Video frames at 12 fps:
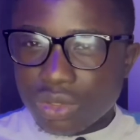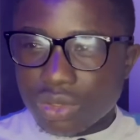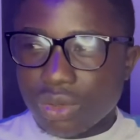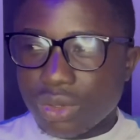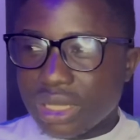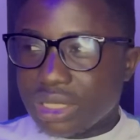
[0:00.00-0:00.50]

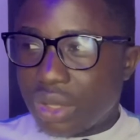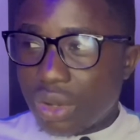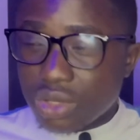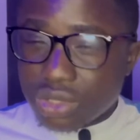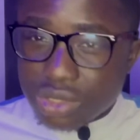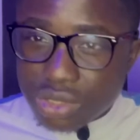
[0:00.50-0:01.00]
So it
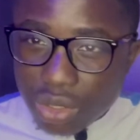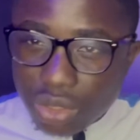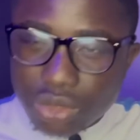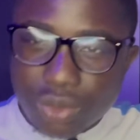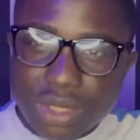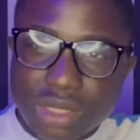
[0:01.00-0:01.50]
goes
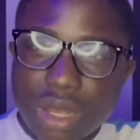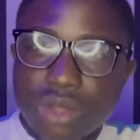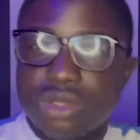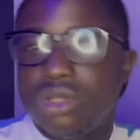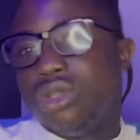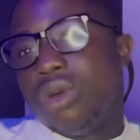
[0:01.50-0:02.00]
all the way down
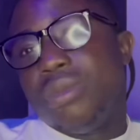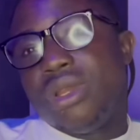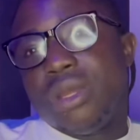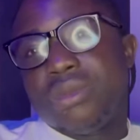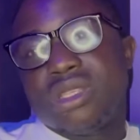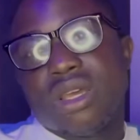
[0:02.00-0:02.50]
to the domain
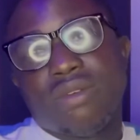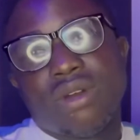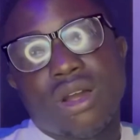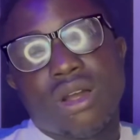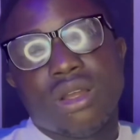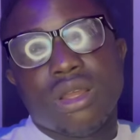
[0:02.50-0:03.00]
name
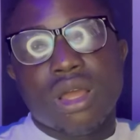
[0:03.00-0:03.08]
server